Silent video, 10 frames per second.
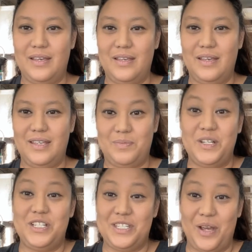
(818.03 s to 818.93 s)
As
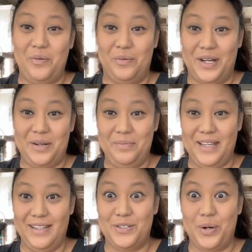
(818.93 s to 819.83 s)
much as I want to
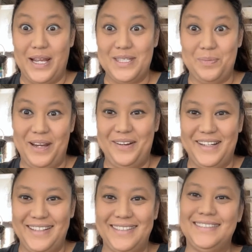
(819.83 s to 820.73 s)
be
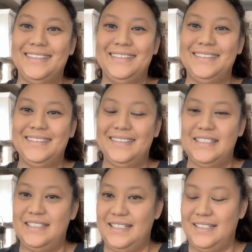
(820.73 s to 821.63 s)
transparent,
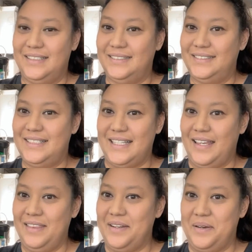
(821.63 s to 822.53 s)
still
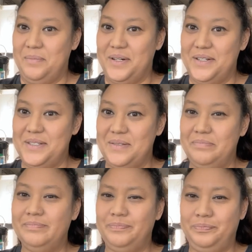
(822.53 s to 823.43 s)
saying the numbers,
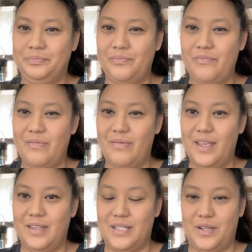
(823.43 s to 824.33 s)

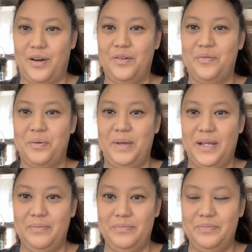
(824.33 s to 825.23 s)
that's hard for
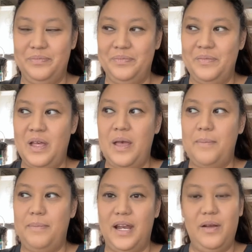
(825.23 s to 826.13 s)
me.
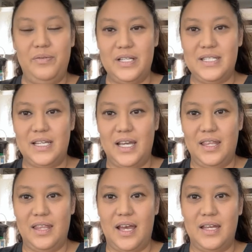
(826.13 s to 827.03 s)
But I will say
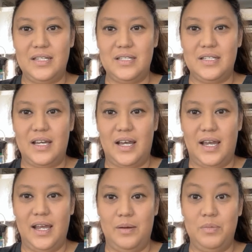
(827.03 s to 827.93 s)
that
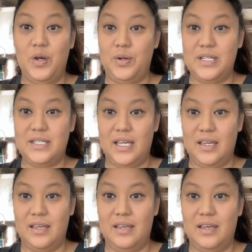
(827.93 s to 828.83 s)
I am
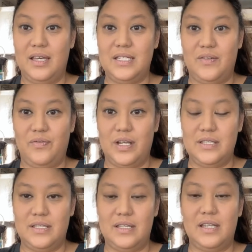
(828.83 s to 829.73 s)
noticing a
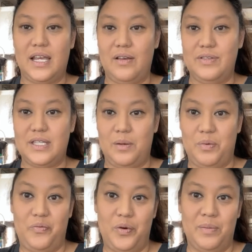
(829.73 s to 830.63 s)
difference. Like I was saying
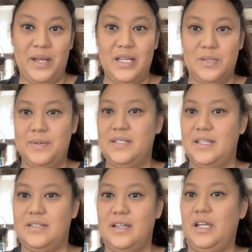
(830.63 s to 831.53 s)
before, my husband
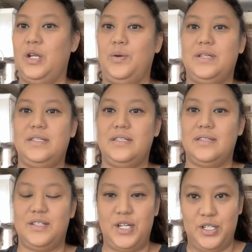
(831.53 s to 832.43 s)
says that he notices
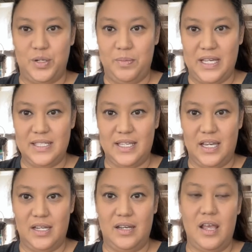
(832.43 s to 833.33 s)
a change in my skin.